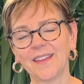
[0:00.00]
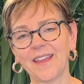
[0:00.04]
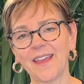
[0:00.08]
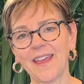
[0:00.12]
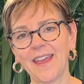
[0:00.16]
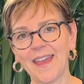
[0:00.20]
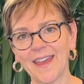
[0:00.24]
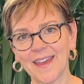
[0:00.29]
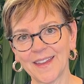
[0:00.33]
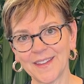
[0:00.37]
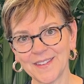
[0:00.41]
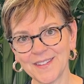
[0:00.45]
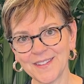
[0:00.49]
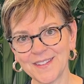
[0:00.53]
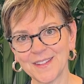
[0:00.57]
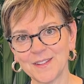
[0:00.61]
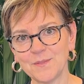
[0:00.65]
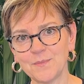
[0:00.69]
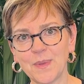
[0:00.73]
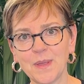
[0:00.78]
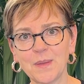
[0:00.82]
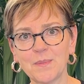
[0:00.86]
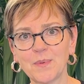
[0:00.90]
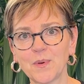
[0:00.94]
and
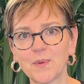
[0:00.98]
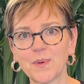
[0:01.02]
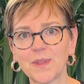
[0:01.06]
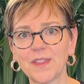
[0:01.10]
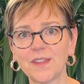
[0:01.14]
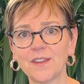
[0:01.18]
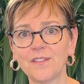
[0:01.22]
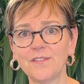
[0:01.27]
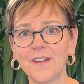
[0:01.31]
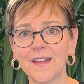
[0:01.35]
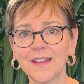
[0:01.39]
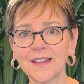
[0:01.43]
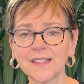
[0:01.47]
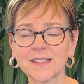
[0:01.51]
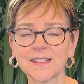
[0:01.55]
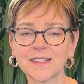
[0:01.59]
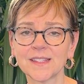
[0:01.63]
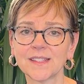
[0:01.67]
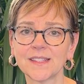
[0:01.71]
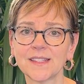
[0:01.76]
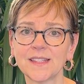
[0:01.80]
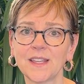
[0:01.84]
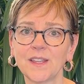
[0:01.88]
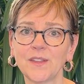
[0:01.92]
in people with advanced
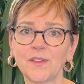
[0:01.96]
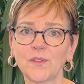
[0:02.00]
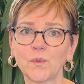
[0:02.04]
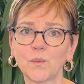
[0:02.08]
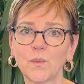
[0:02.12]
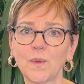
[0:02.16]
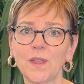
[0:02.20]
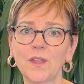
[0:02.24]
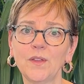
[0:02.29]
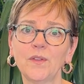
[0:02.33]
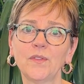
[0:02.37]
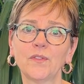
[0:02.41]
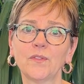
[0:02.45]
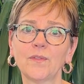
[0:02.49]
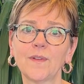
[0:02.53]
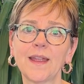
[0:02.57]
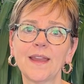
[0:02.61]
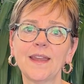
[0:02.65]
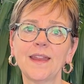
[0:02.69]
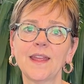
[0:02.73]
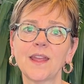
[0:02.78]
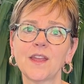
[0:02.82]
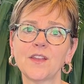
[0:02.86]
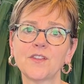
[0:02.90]
disease, we use
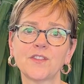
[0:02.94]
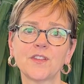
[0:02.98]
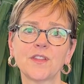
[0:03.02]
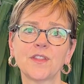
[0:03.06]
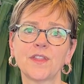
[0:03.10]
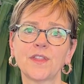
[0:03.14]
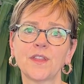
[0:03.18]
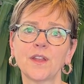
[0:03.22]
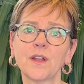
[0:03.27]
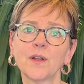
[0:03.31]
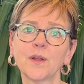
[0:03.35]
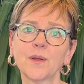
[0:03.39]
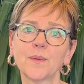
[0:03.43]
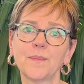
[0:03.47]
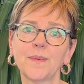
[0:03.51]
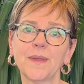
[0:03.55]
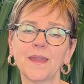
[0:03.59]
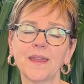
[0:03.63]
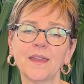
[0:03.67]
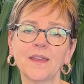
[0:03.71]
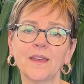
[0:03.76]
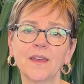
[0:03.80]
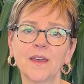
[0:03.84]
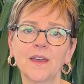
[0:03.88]
radiation
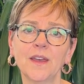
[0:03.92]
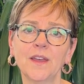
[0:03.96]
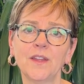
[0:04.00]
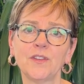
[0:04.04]
therapy